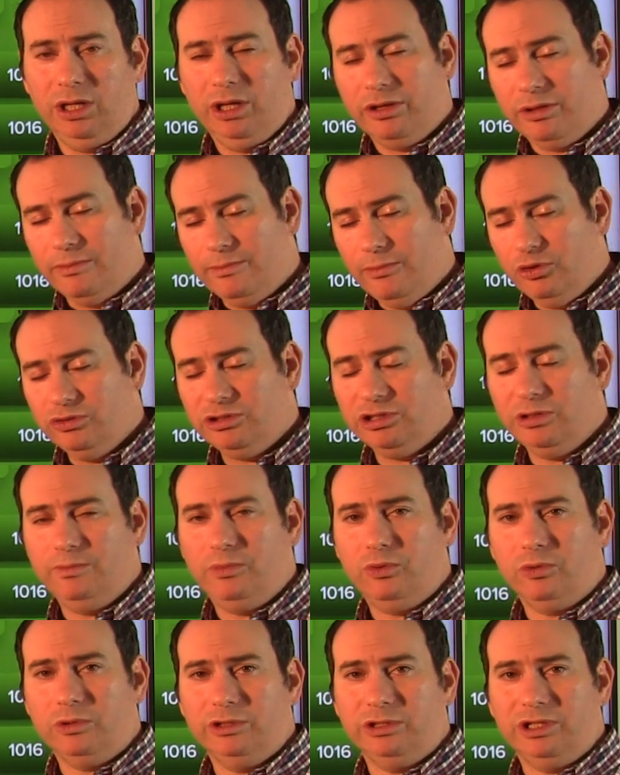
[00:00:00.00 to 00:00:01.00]
the most
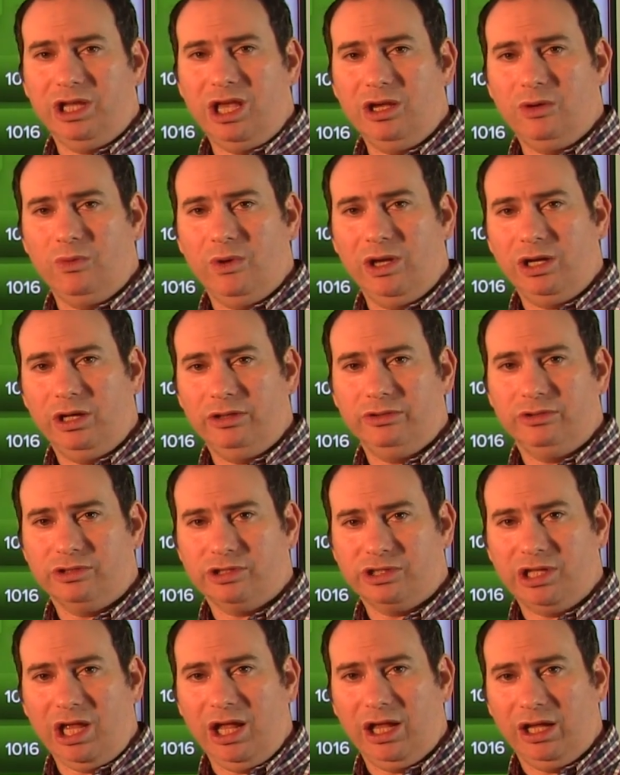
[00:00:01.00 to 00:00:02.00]
important takeaway to
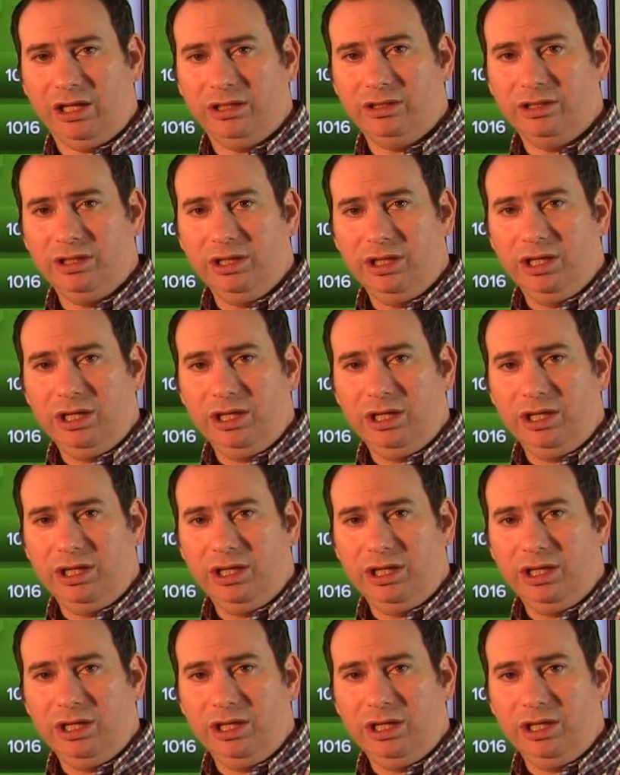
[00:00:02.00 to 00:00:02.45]
understand